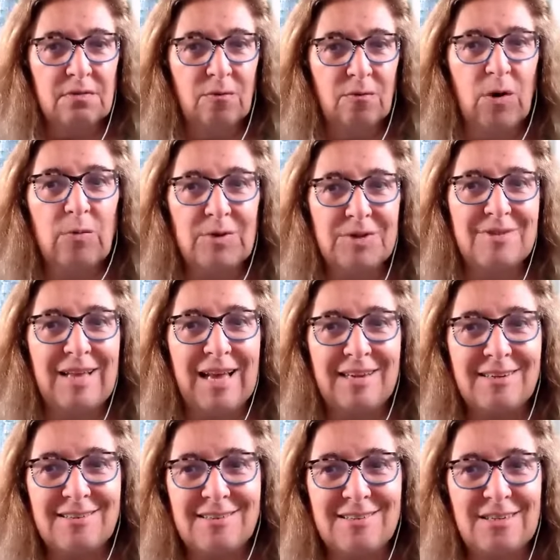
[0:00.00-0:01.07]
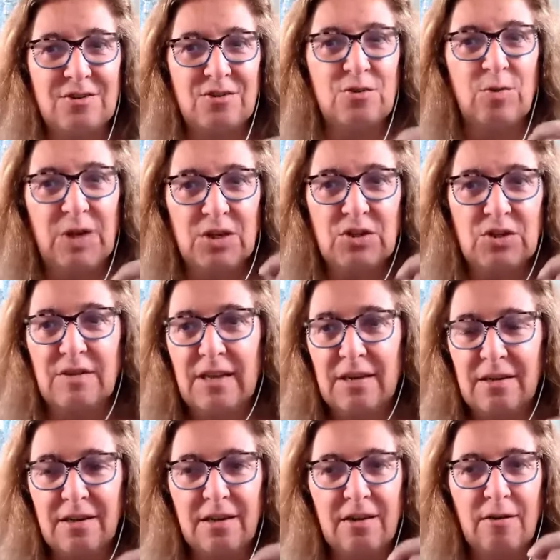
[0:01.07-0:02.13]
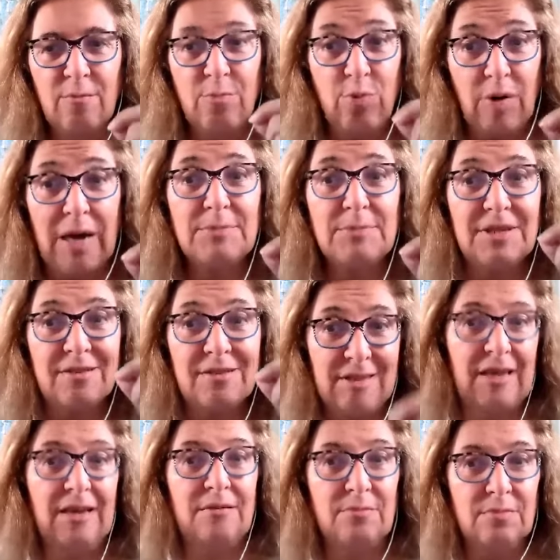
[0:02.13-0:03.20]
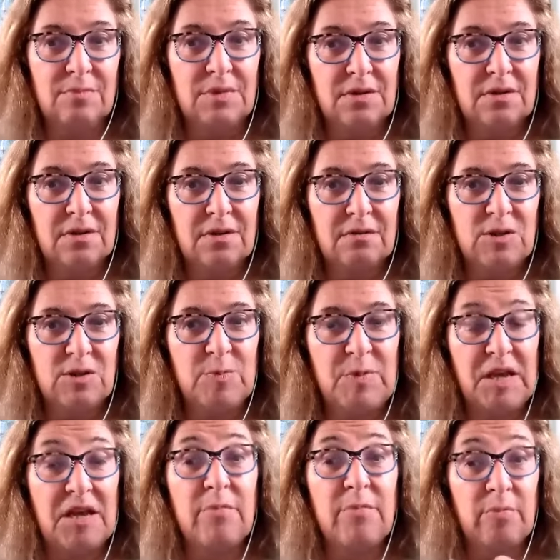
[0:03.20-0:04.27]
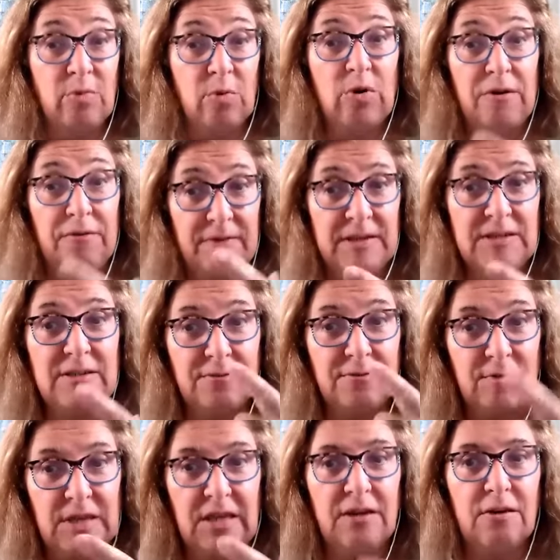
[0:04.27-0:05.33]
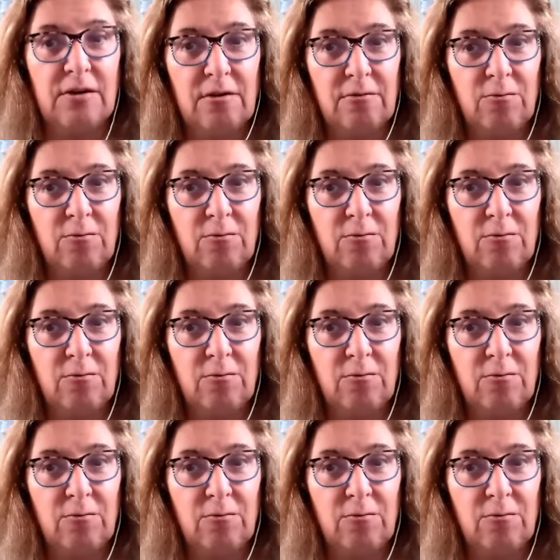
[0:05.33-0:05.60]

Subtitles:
What was that situation that prompted them to become a more effective leader?